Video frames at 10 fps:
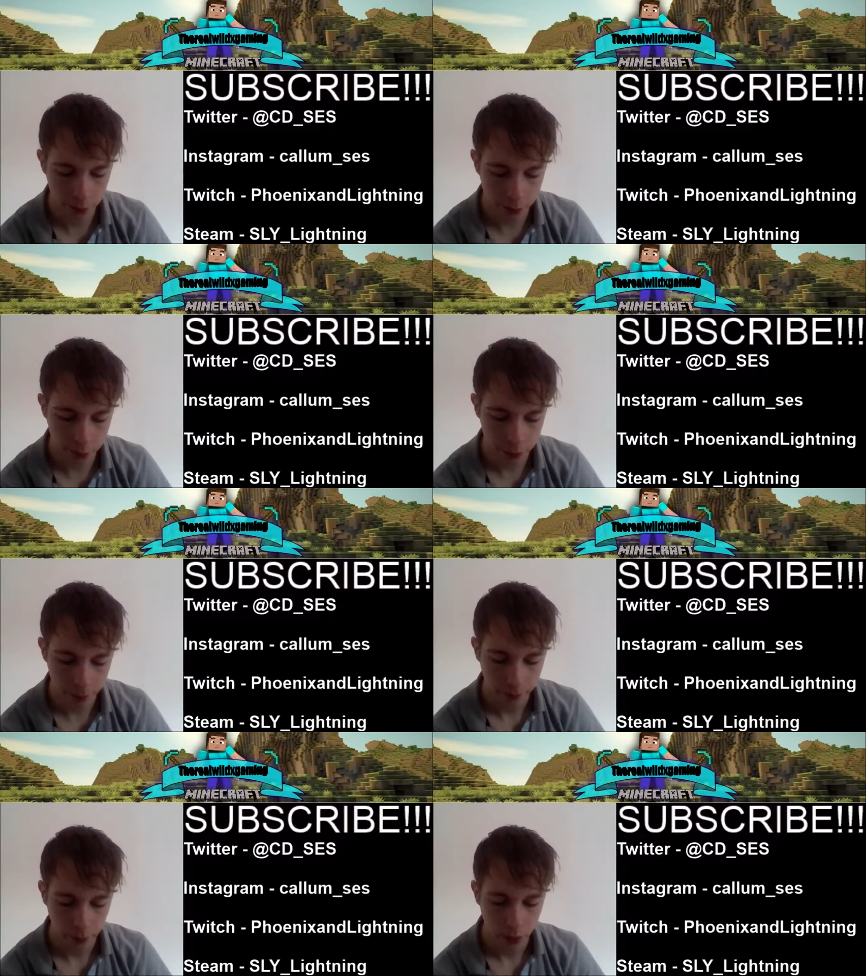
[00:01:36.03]

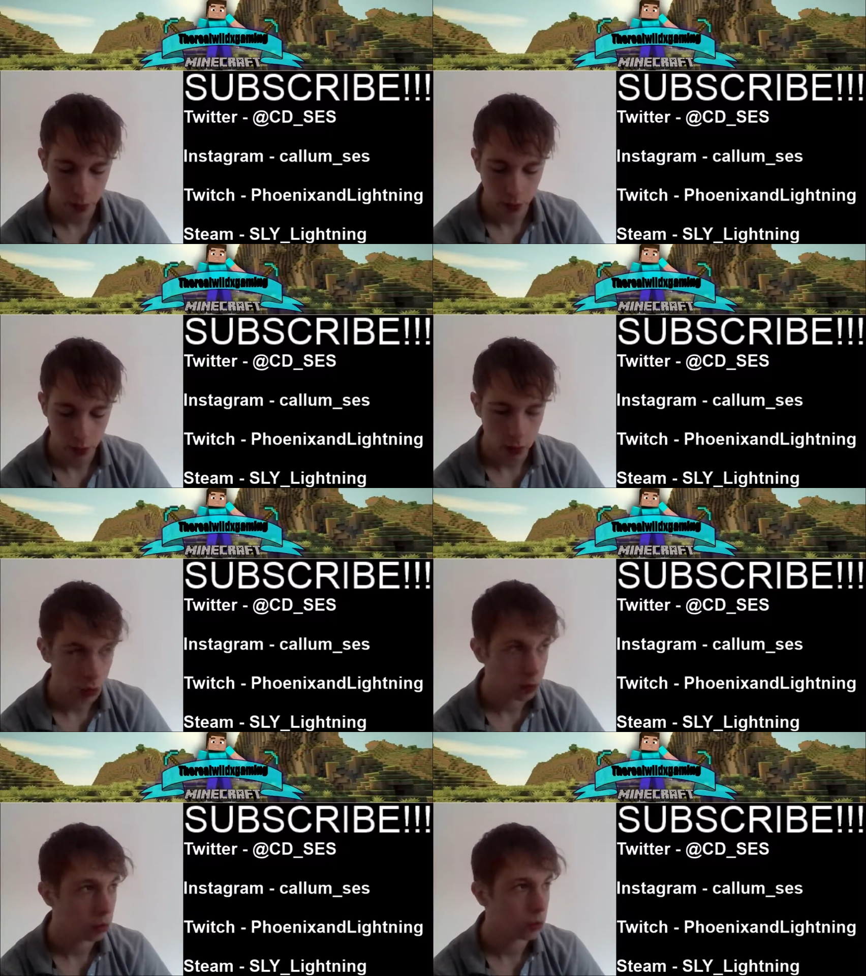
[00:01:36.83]

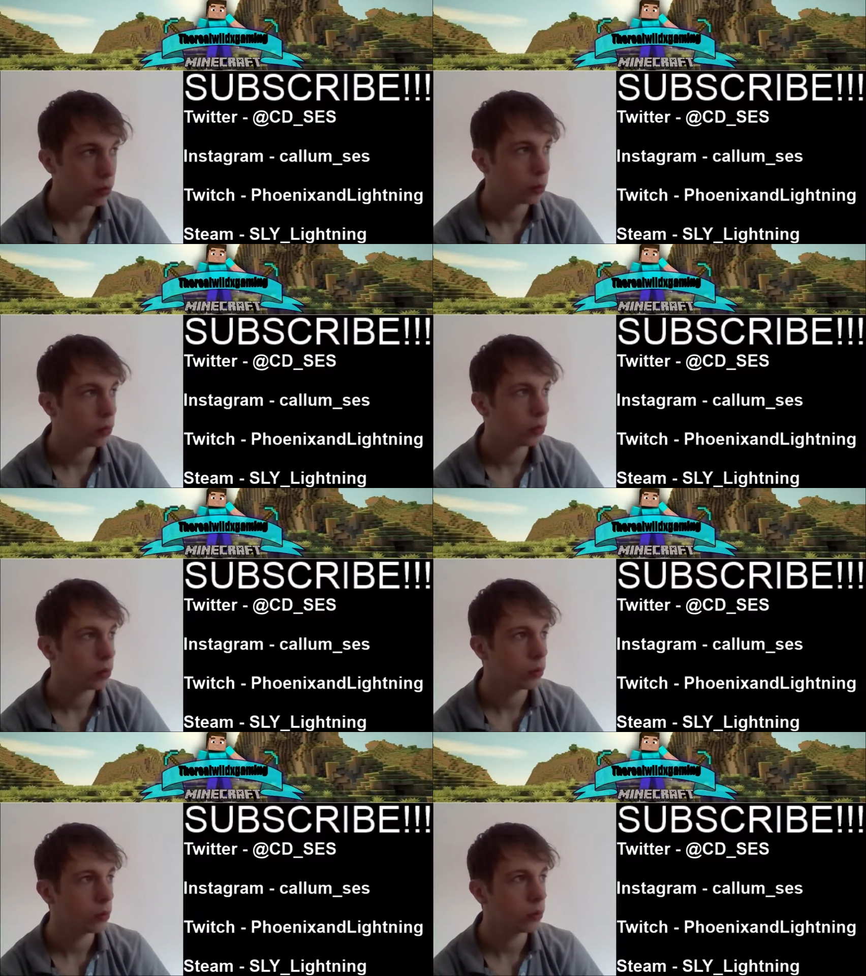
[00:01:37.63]

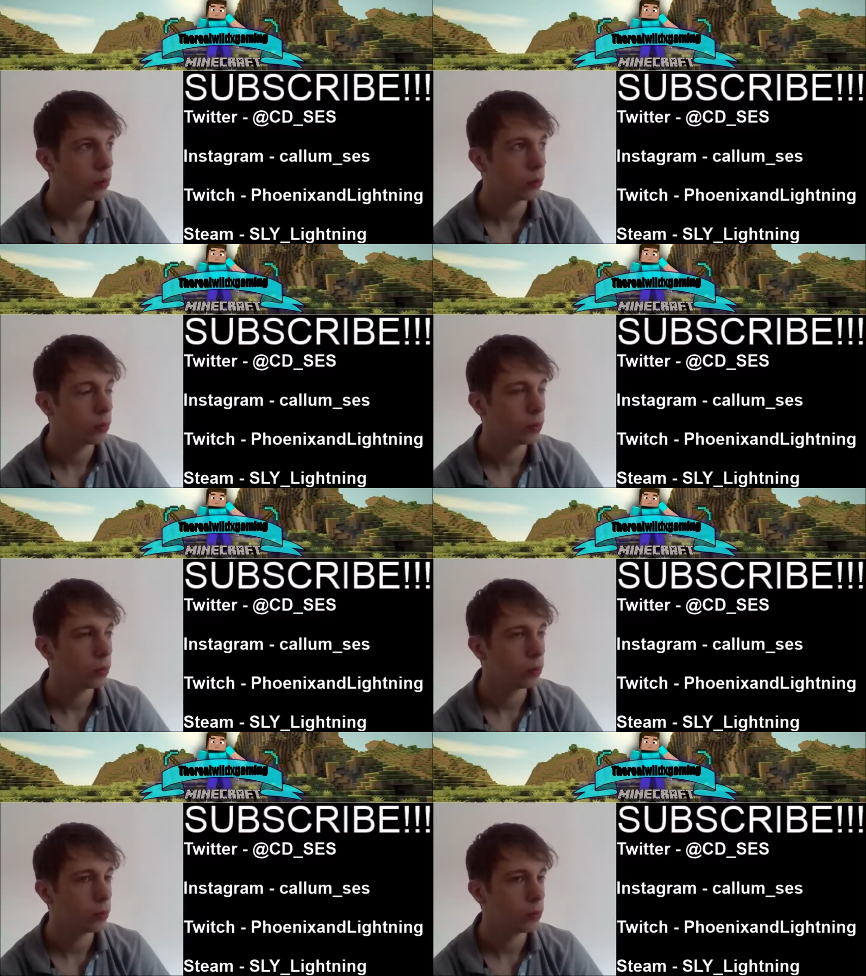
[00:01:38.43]

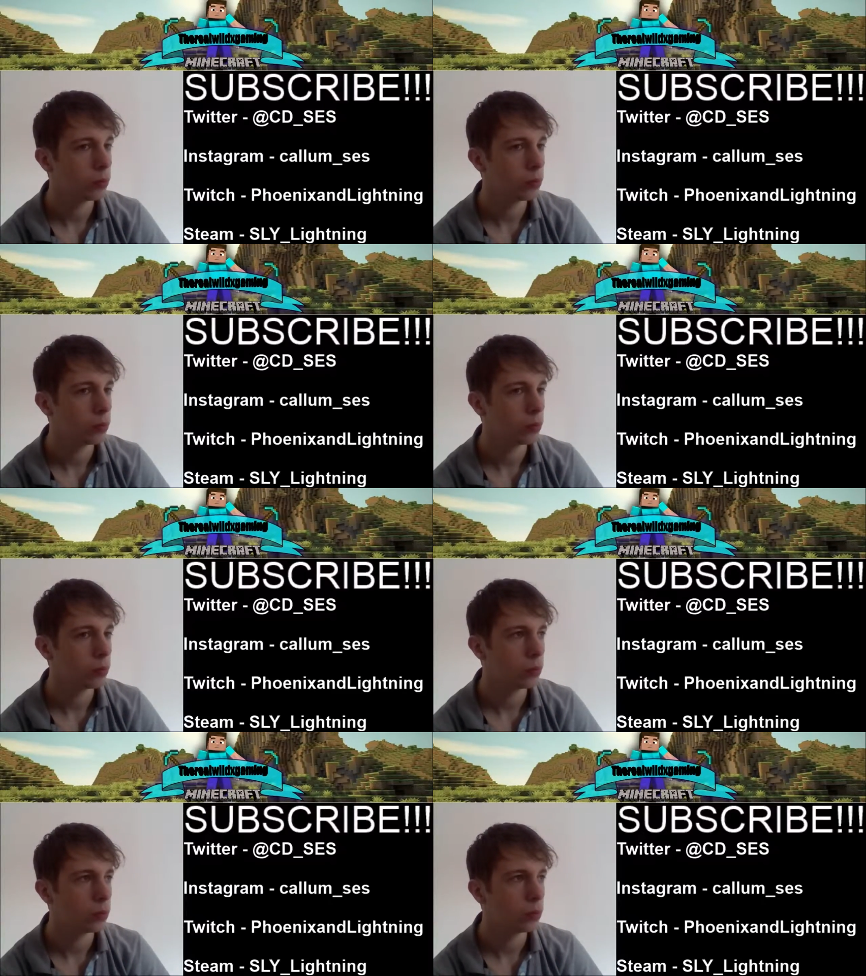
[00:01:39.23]

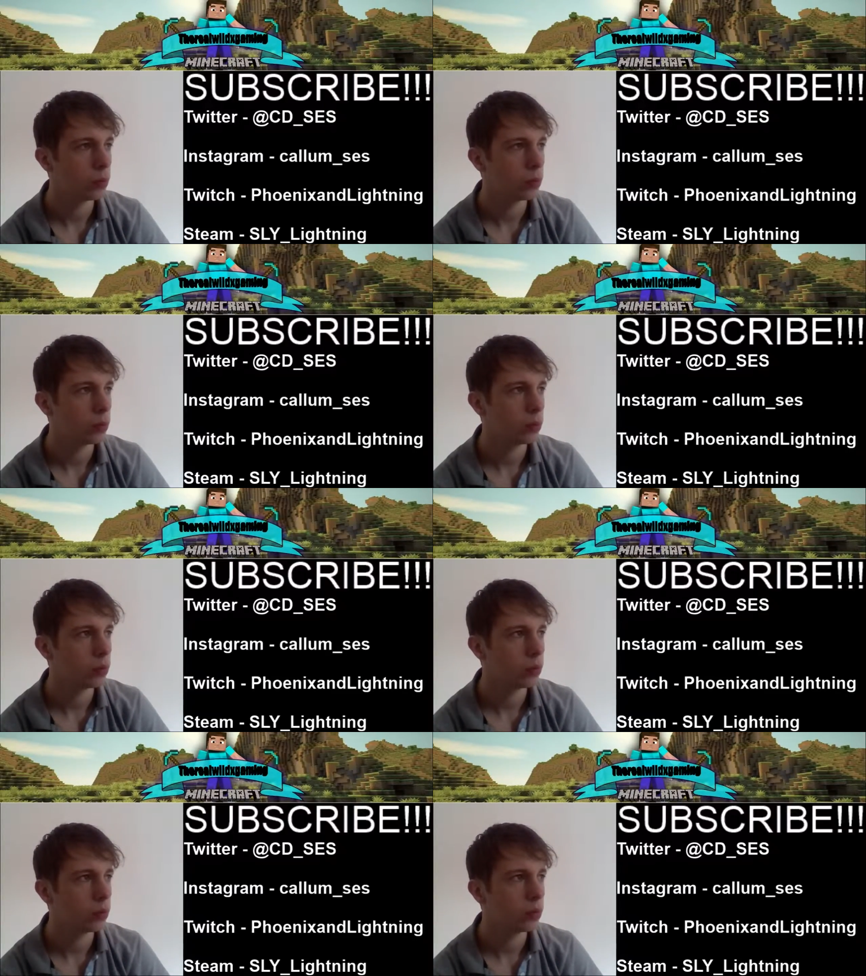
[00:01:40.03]

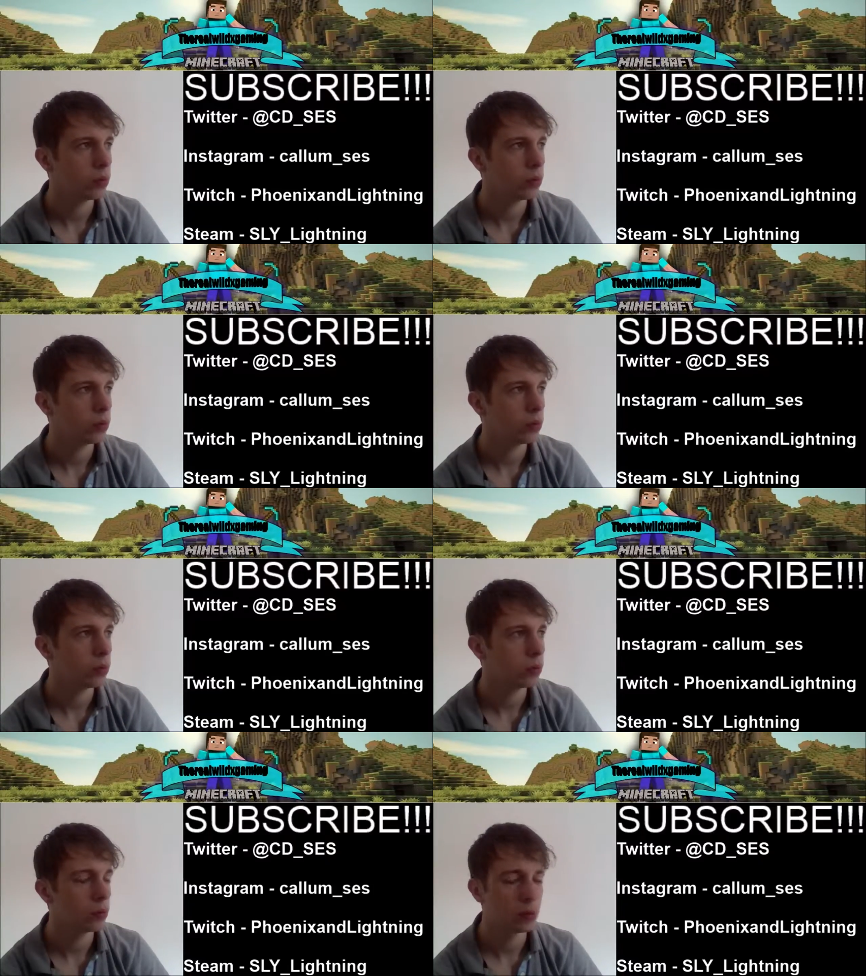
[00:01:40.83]

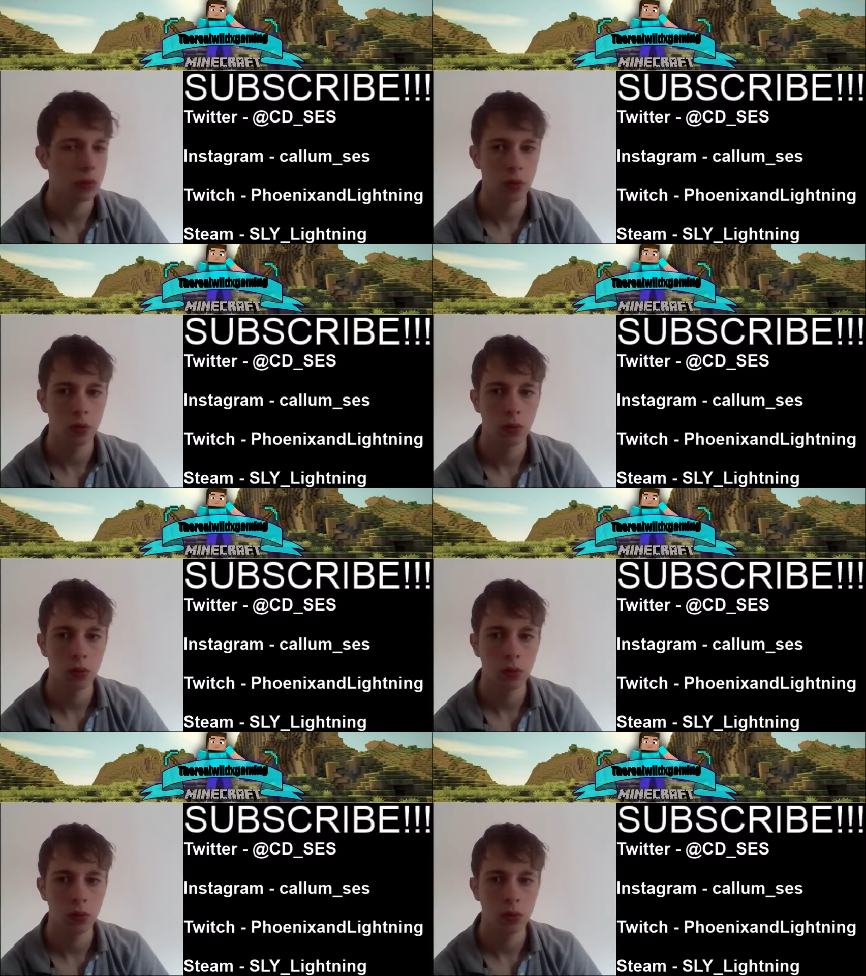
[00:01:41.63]

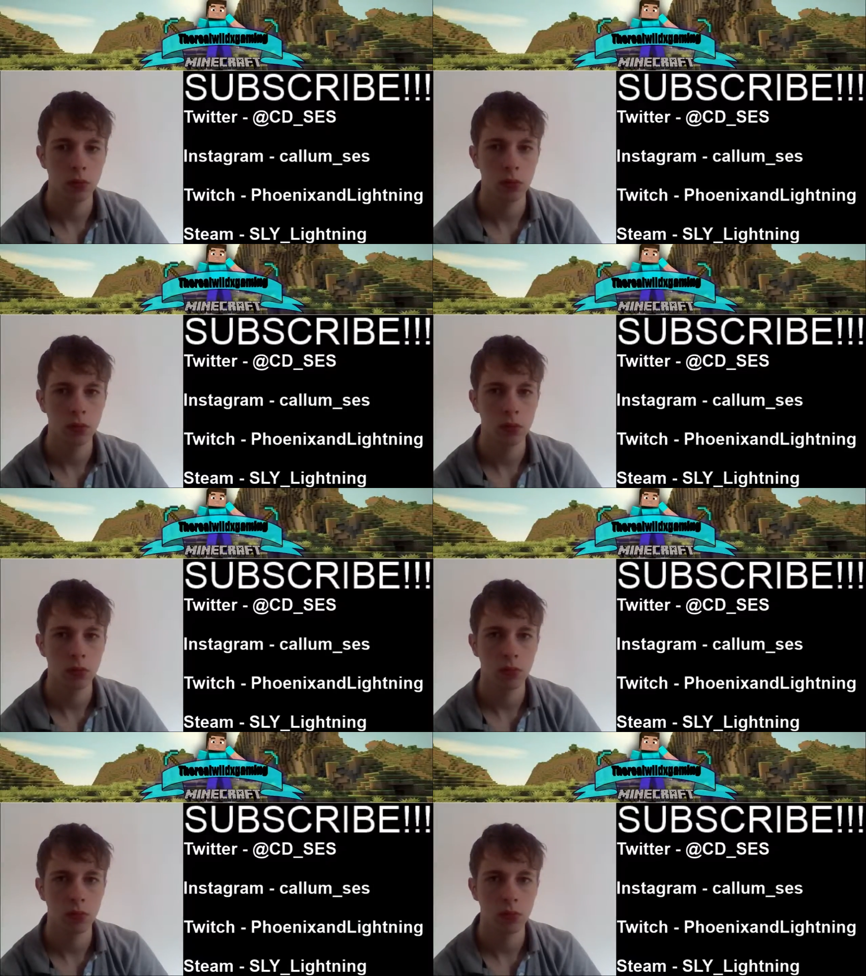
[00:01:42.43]

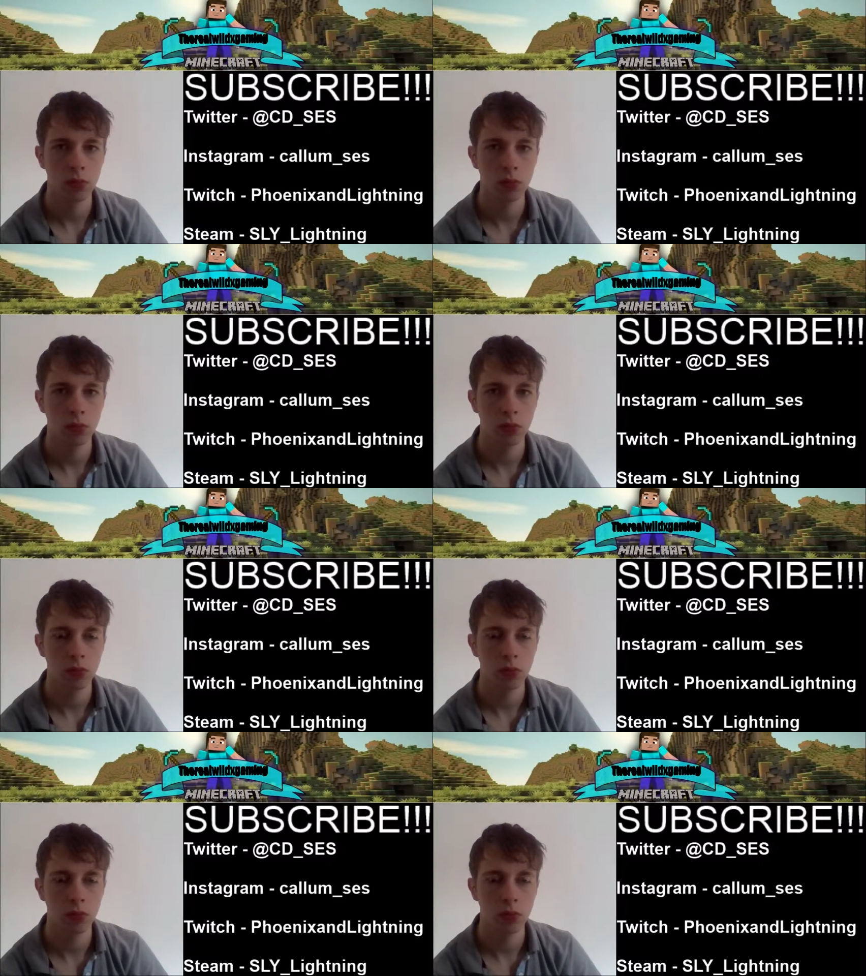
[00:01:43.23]
[no speech]